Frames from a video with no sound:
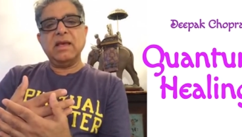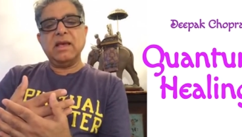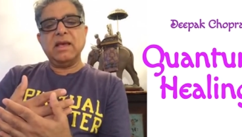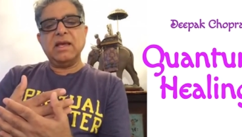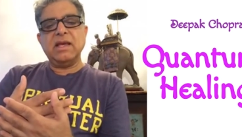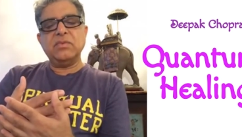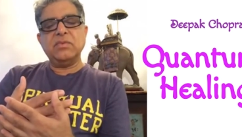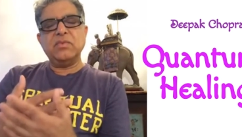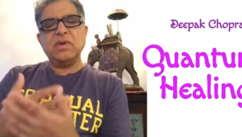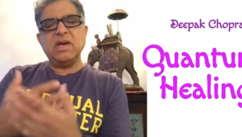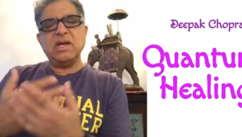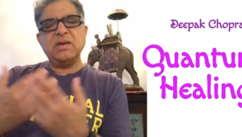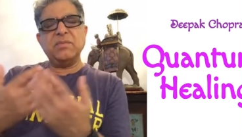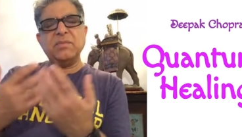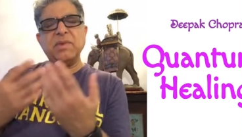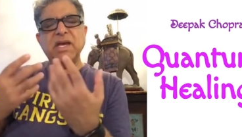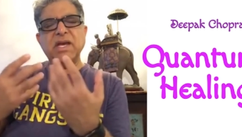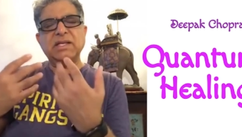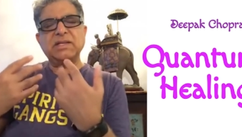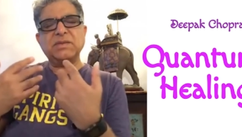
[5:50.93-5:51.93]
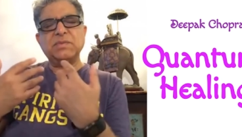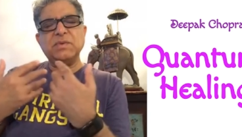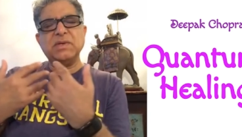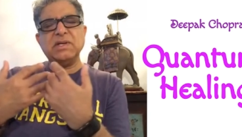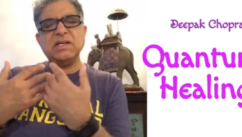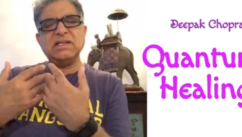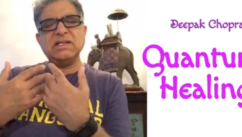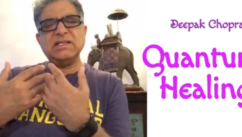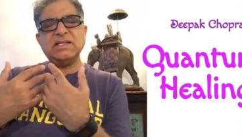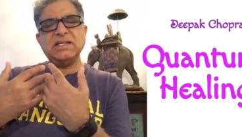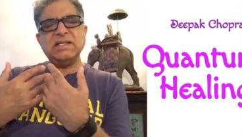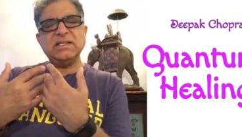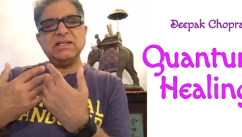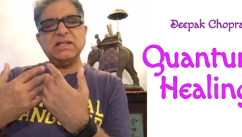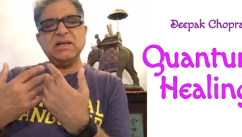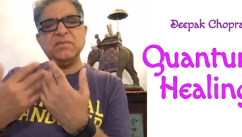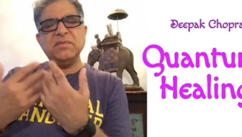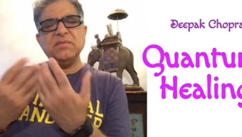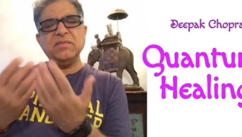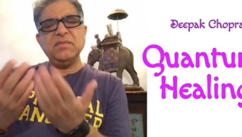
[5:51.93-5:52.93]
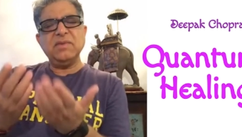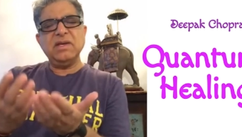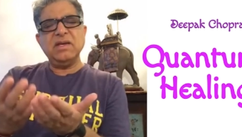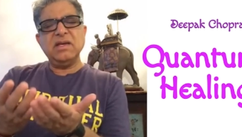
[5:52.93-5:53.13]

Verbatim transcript: And where am I experiencing them?